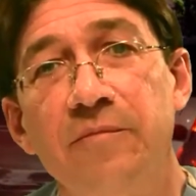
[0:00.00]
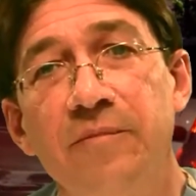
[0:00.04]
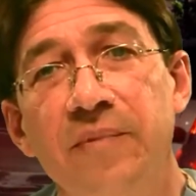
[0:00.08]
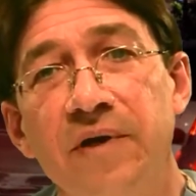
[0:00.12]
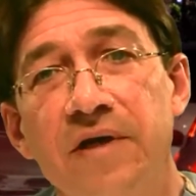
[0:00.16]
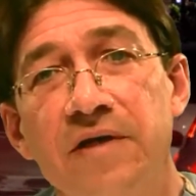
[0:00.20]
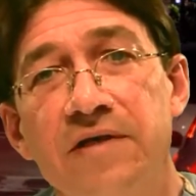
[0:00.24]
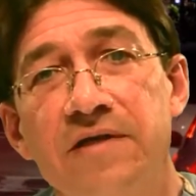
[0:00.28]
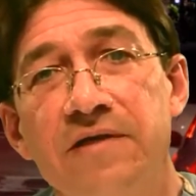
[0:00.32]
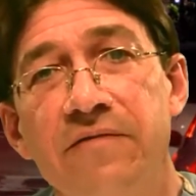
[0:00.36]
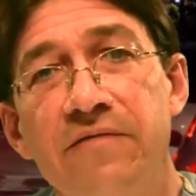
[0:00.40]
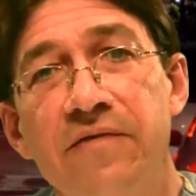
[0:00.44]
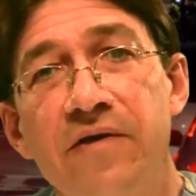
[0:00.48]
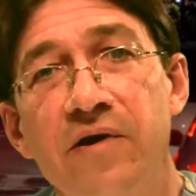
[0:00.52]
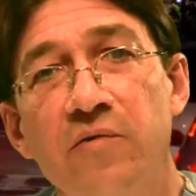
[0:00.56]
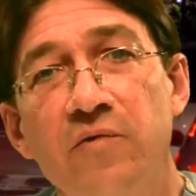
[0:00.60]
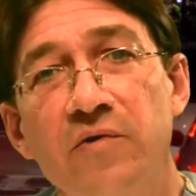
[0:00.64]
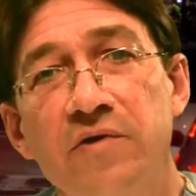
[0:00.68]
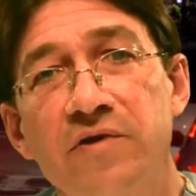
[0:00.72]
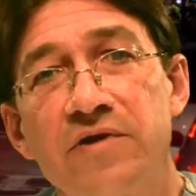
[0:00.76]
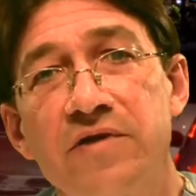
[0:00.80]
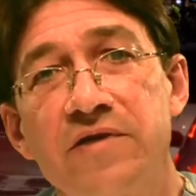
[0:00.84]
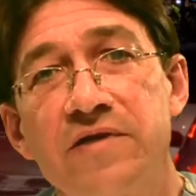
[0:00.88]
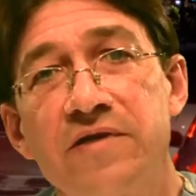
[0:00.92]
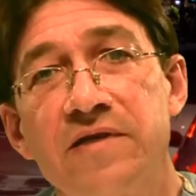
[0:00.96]
because if they were
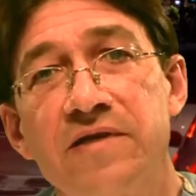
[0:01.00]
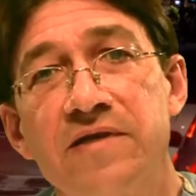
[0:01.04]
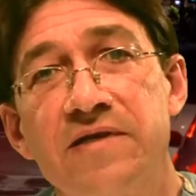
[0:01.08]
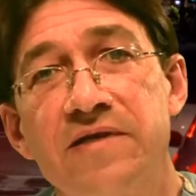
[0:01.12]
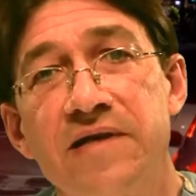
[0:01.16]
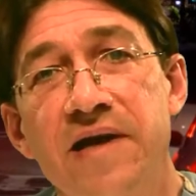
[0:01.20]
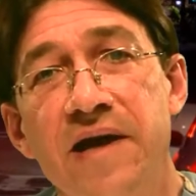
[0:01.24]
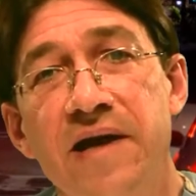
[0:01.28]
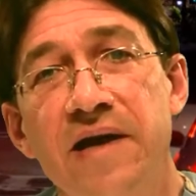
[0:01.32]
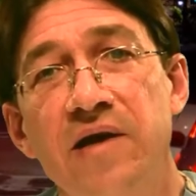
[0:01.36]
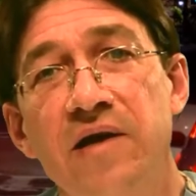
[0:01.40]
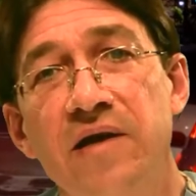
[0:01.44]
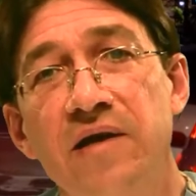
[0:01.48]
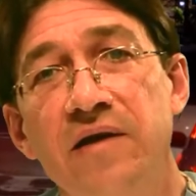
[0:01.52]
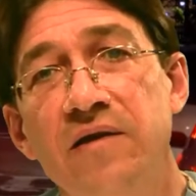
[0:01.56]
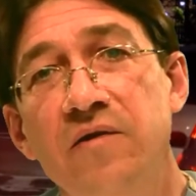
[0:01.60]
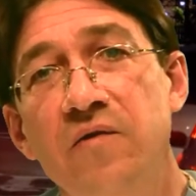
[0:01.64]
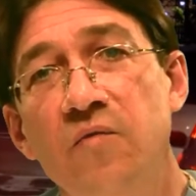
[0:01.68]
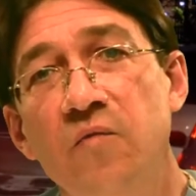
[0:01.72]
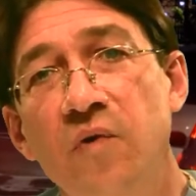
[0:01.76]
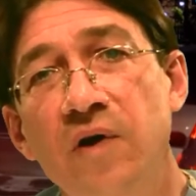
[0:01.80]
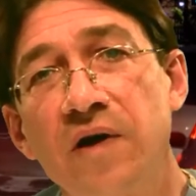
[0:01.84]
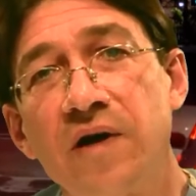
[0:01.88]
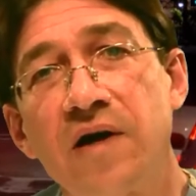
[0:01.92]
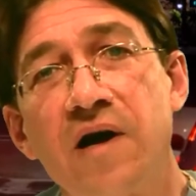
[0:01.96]
just to stay in
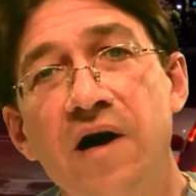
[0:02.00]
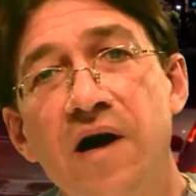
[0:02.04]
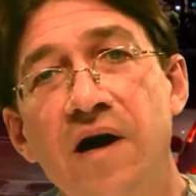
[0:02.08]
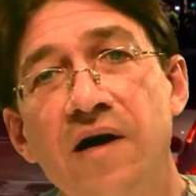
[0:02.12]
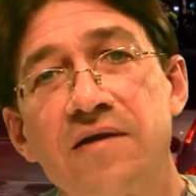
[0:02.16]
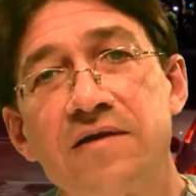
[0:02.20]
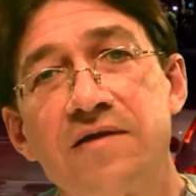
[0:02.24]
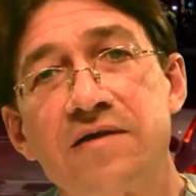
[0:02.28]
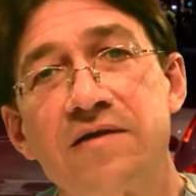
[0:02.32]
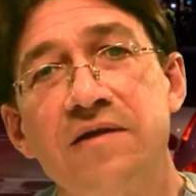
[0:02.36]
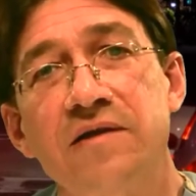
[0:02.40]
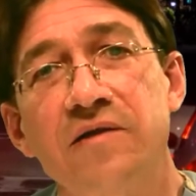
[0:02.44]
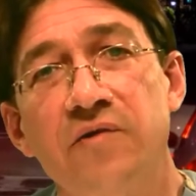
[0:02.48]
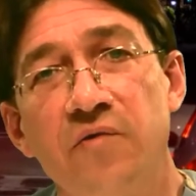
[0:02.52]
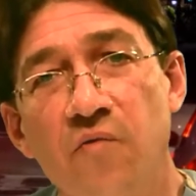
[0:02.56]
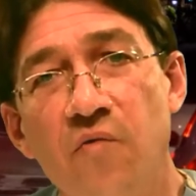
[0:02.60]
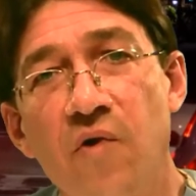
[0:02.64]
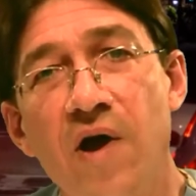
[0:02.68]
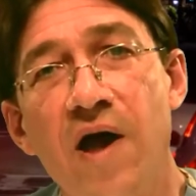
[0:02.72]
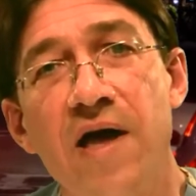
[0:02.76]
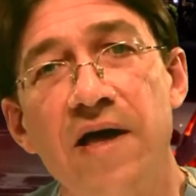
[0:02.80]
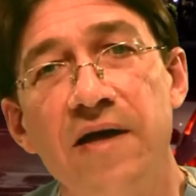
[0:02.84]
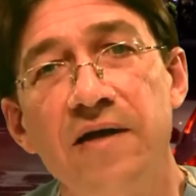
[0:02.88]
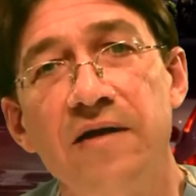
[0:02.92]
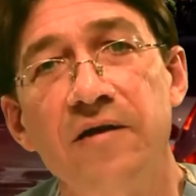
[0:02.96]
one constant
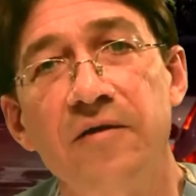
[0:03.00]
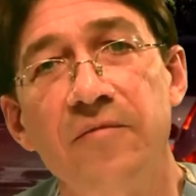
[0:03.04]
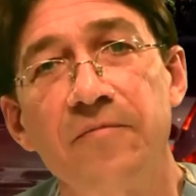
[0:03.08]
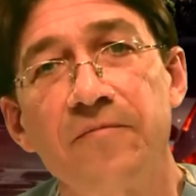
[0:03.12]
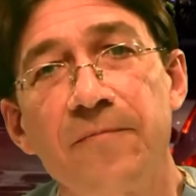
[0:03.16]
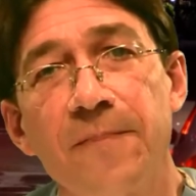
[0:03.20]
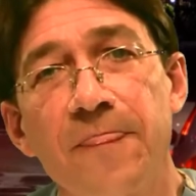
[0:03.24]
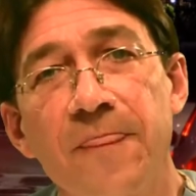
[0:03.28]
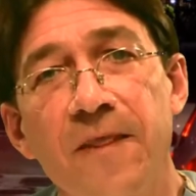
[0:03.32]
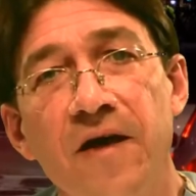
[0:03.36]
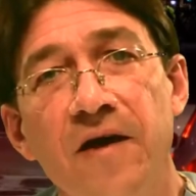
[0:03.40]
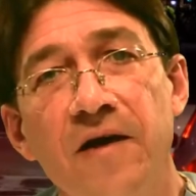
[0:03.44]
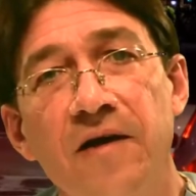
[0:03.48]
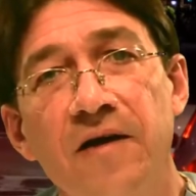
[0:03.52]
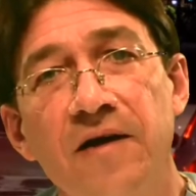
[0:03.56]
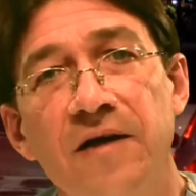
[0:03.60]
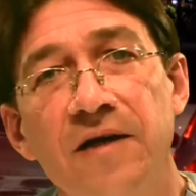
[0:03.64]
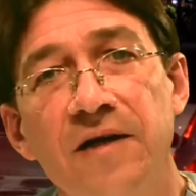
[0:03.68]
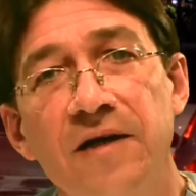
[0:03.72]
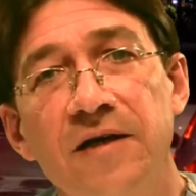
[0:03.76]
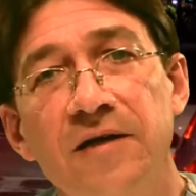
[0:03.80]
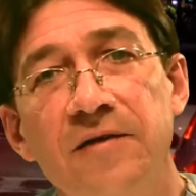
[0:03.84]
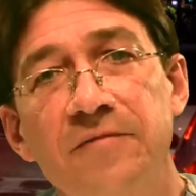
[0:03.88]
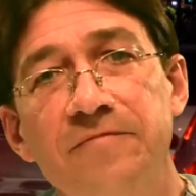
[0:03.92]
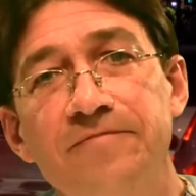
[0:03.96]
red,
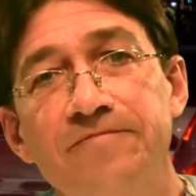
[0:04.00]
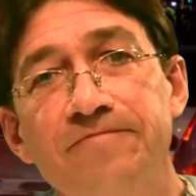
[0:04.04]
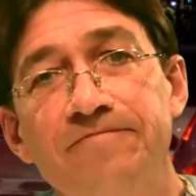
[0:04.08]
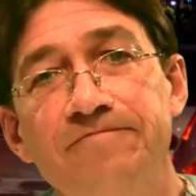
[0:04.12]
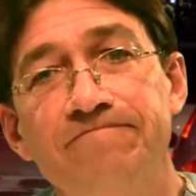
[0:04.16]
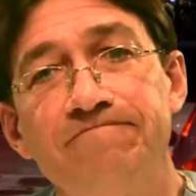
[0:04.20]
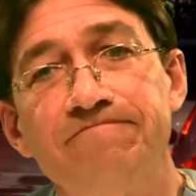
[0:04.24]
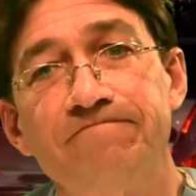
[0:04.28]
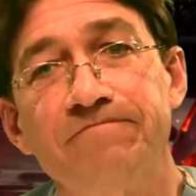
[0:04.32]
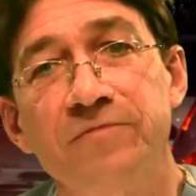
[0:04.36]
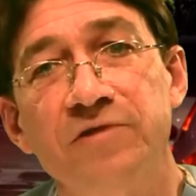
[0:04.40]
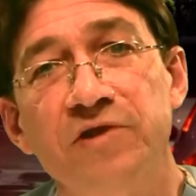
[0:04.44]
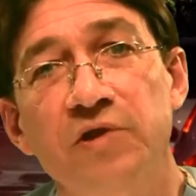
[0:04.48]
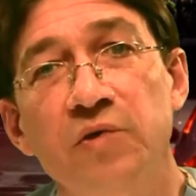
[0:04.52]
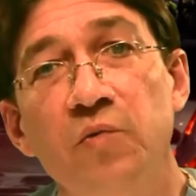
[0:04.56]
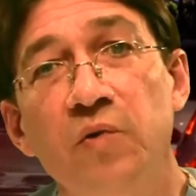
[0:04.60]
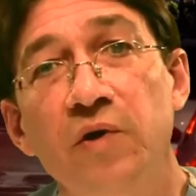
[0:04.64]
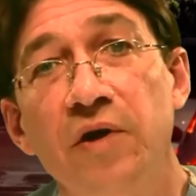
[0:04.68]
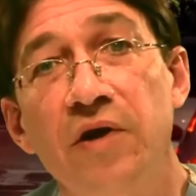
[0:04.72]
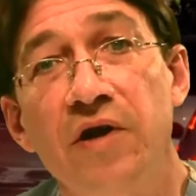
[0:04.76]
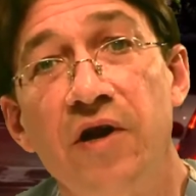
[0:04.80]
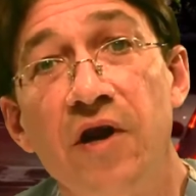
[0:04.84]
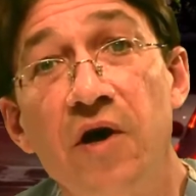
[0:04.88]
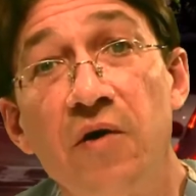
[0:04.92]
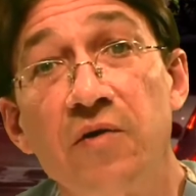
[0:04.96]
you
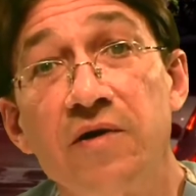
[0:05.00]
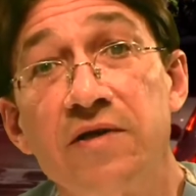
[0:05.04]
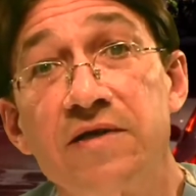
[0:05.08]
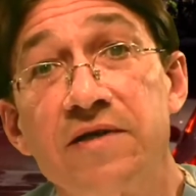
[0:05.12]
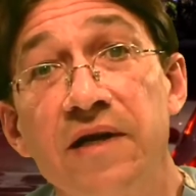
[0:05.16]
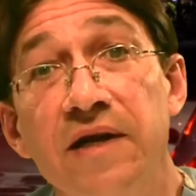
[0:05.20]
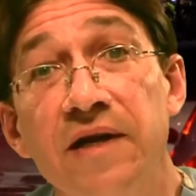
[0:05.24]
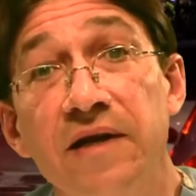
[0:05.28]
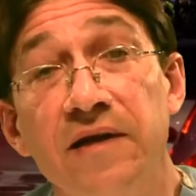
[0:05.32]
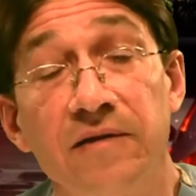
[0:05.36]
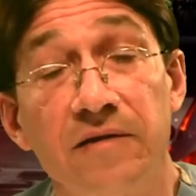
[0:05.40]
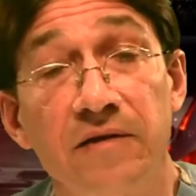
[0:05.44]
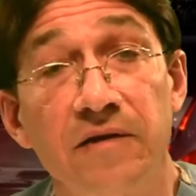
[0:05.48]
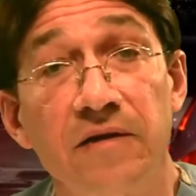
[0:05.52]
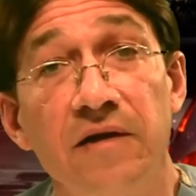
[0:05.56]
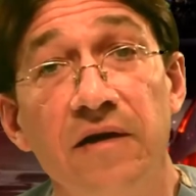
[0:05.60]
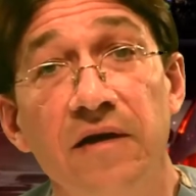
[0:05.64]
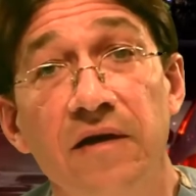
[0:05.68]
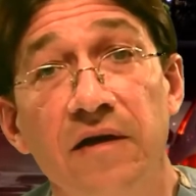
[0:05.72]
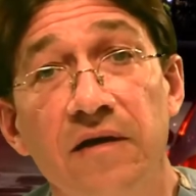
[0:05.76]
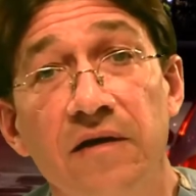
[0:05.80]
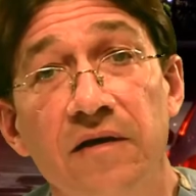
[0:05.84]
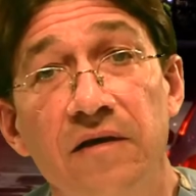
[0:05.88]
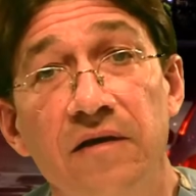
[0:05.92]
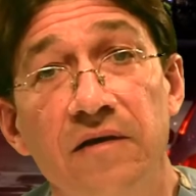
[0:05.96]
would notice it
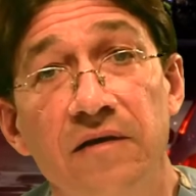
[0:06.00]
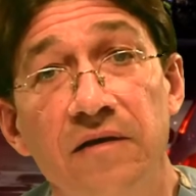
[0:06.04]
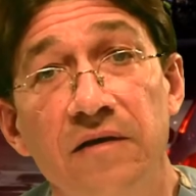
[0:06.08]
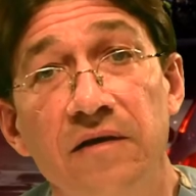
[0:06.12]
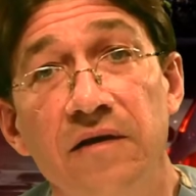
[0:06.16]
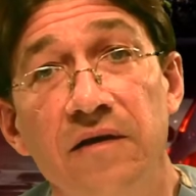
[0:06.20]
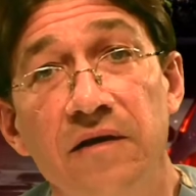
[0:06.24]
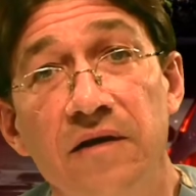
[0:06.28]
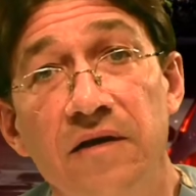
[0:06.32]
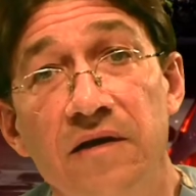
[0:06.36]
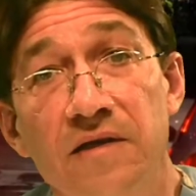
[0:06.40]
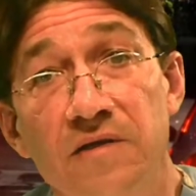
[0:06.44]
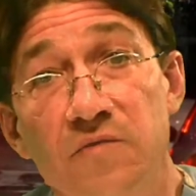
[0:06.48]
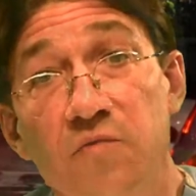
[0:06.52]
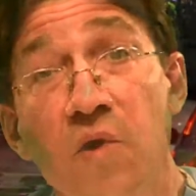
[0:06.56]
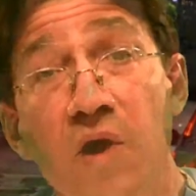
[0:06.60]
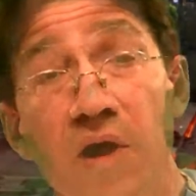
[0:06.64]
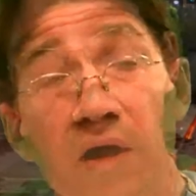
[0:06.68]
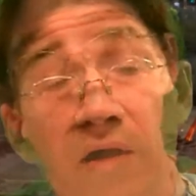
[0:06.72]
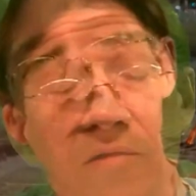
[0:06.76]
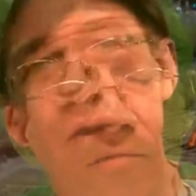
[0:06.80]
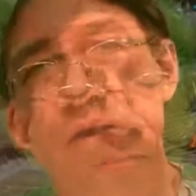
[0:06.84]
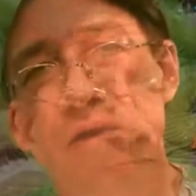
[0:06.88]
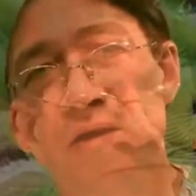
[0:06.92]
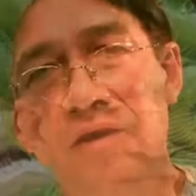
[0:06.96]
as
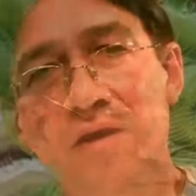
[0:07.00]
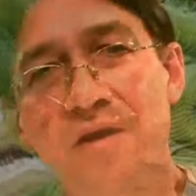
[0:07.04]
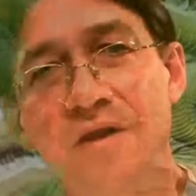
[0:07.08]
well.